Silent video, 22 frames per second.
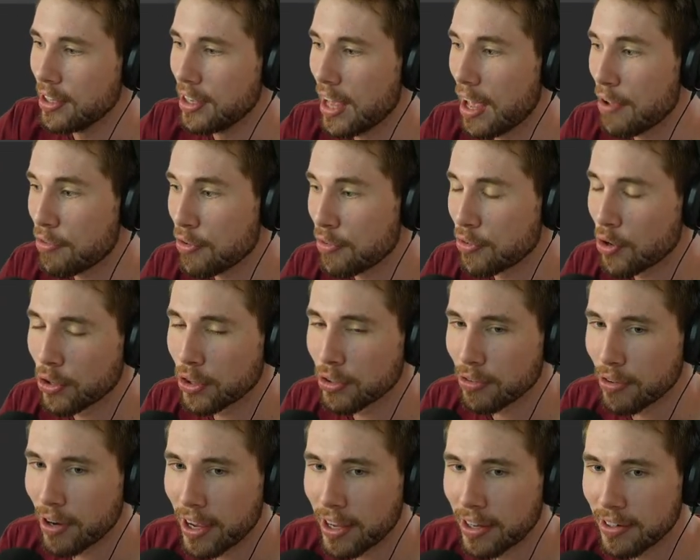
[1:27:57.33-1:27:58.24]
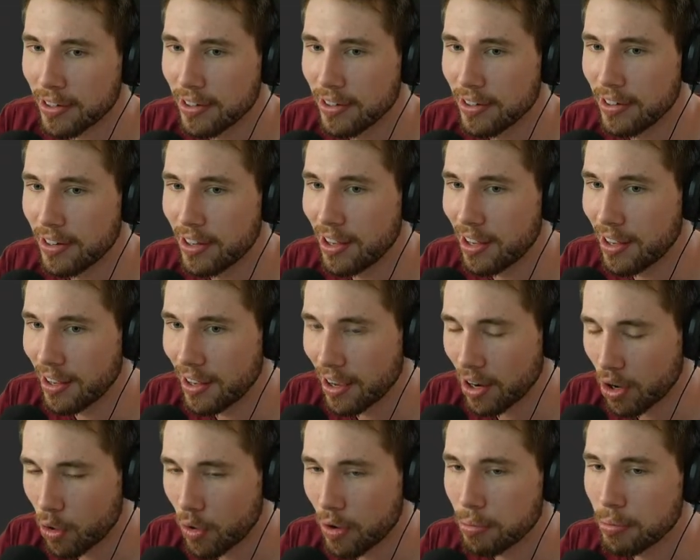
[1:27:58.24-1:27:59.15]
if you've got the right
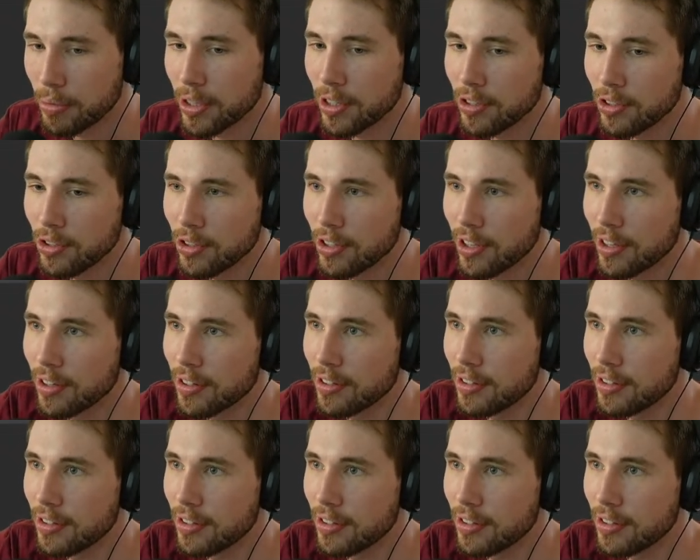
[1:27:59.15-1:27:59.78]
equipment, you can